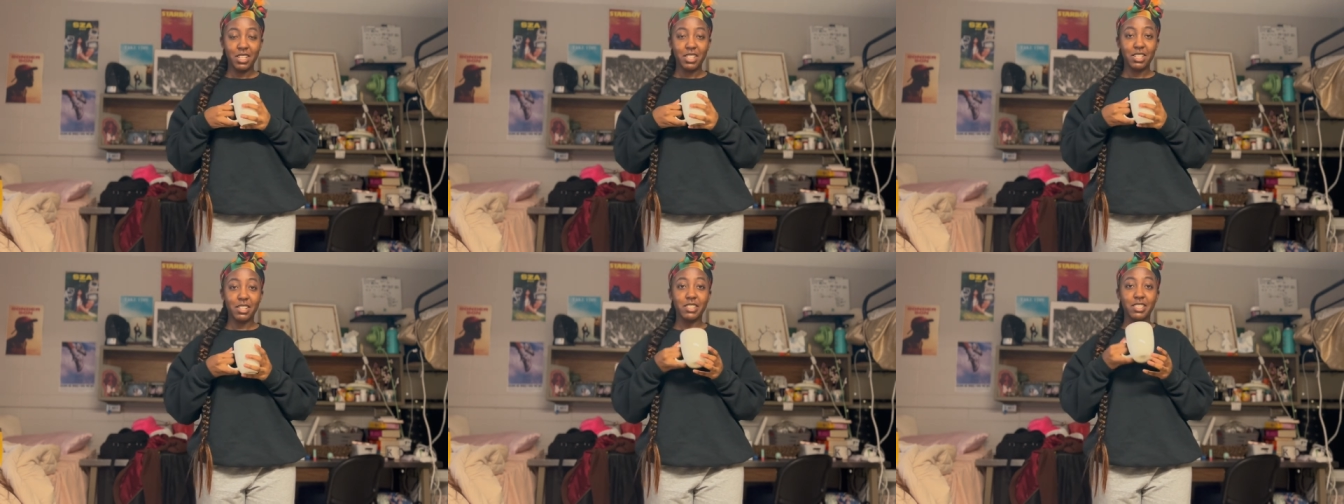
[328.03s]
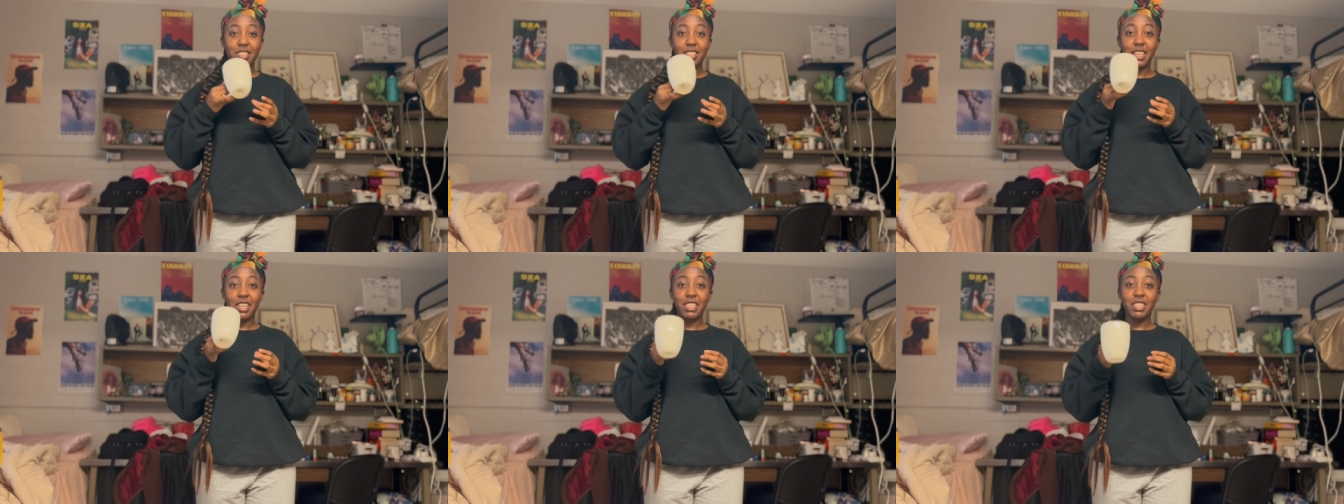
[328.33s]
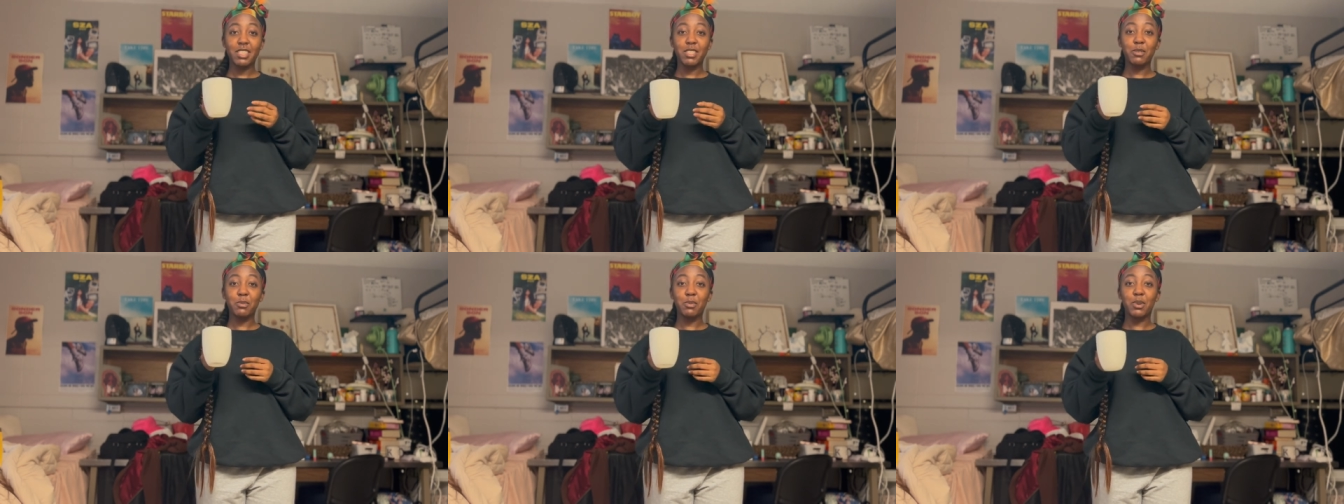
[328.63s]
I'm gonna take
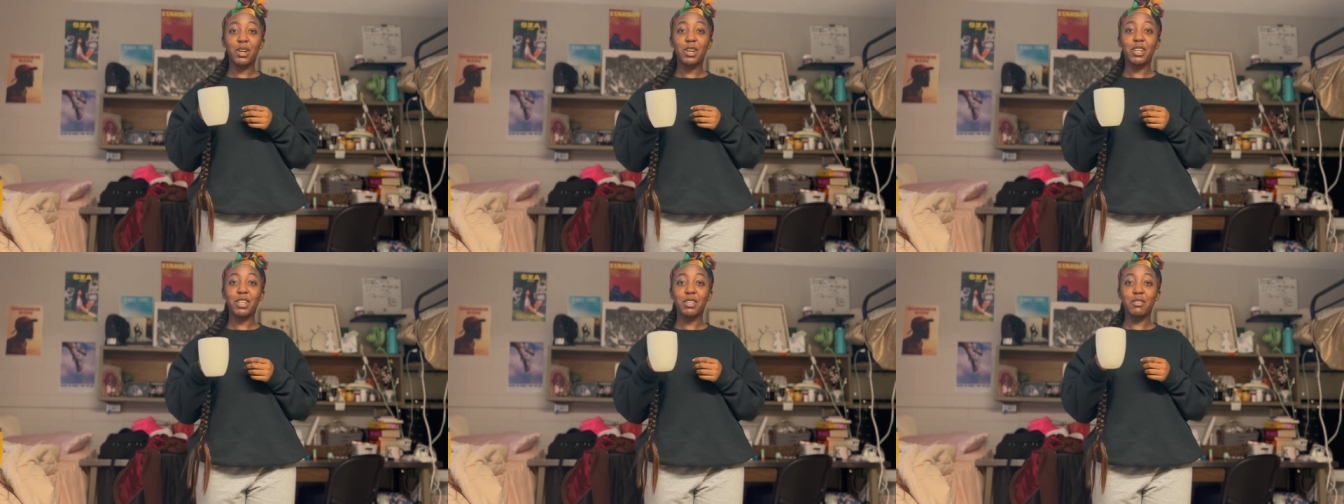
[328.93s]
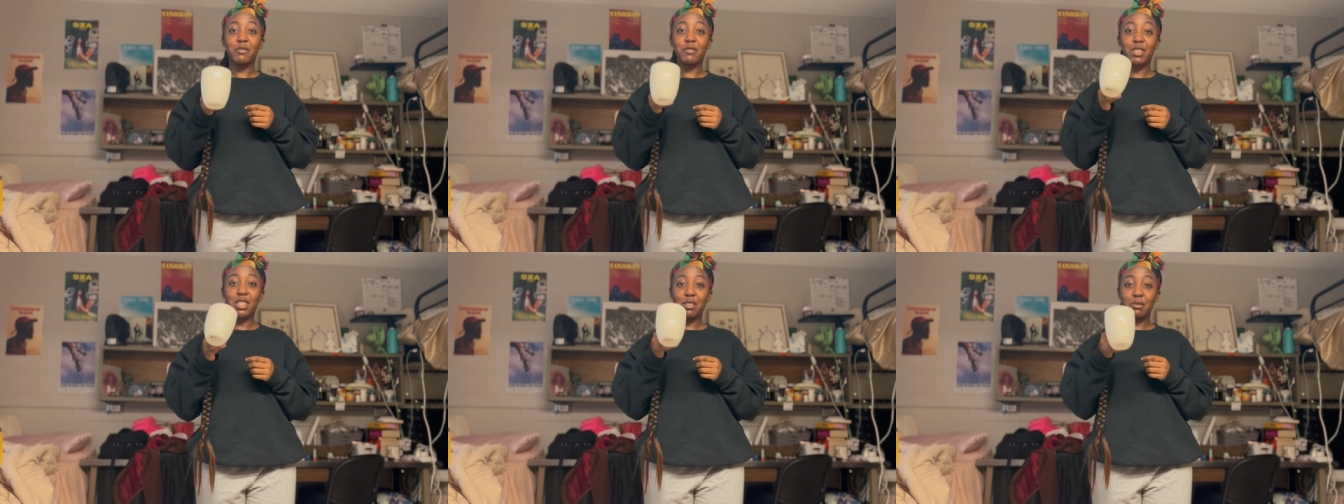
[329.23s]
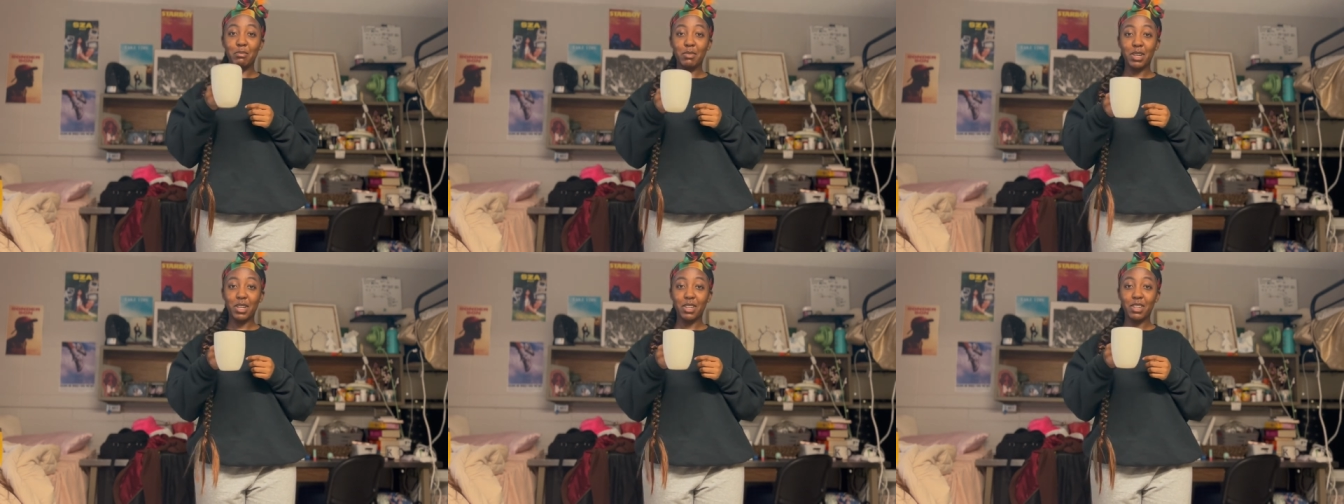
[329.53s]
this water, this
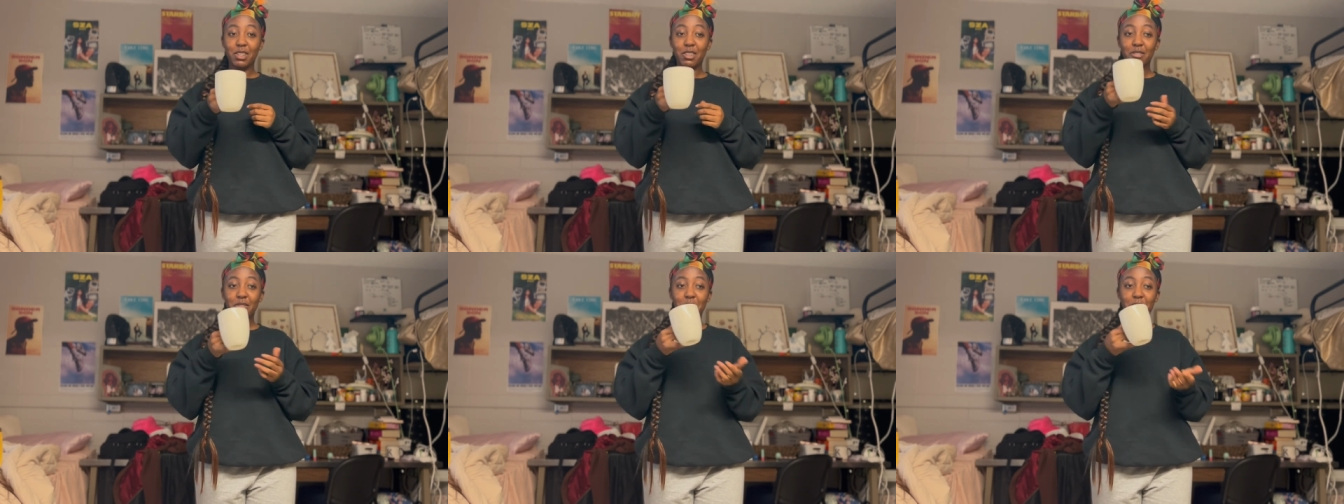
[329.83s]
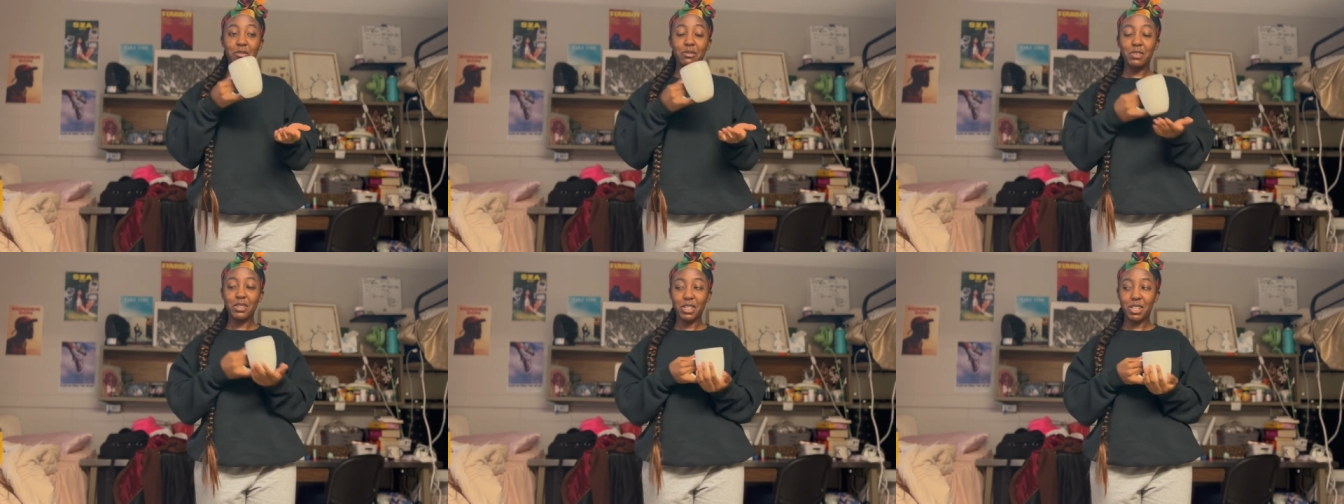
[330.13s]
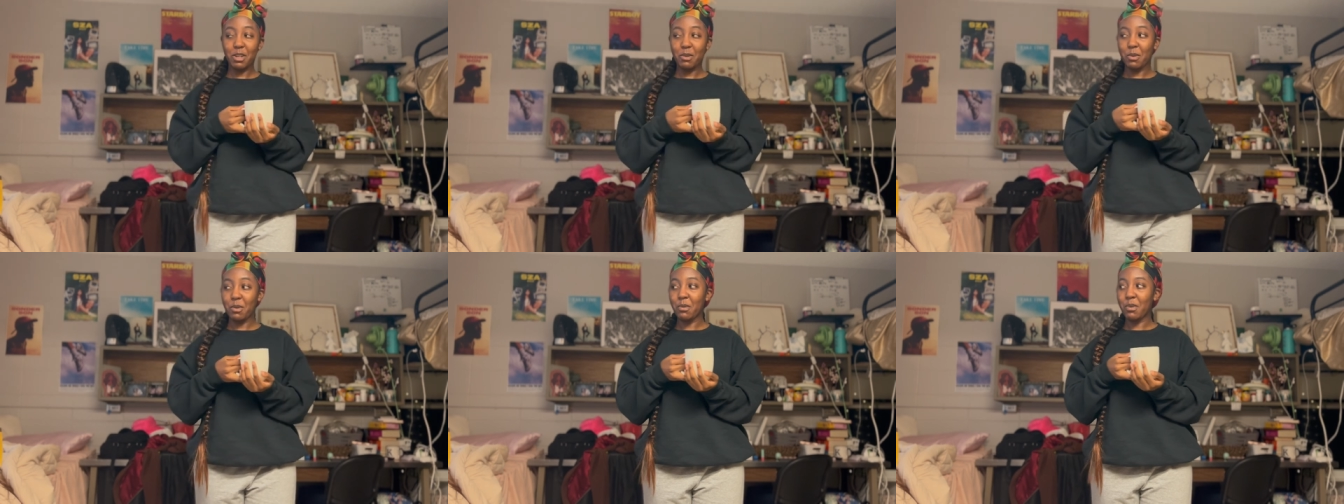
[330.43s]
mug fill
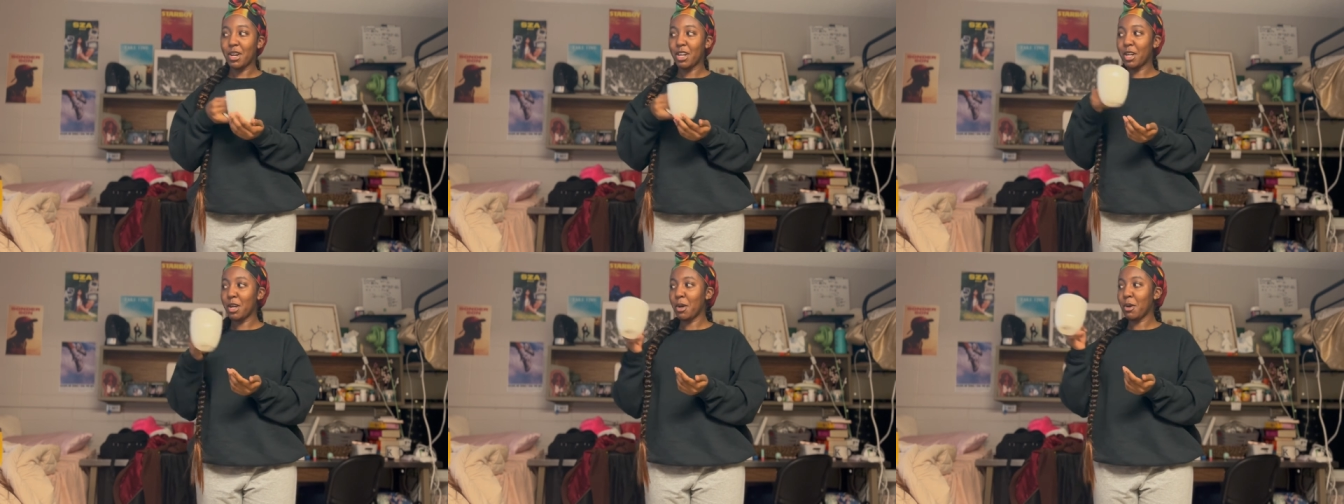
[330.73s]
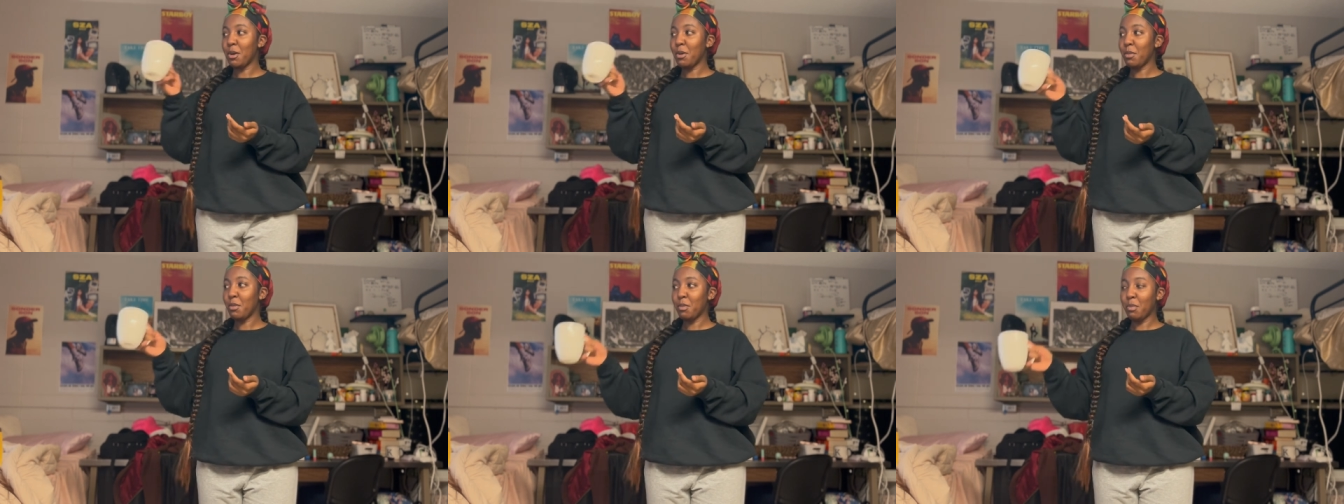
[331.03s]
it with water,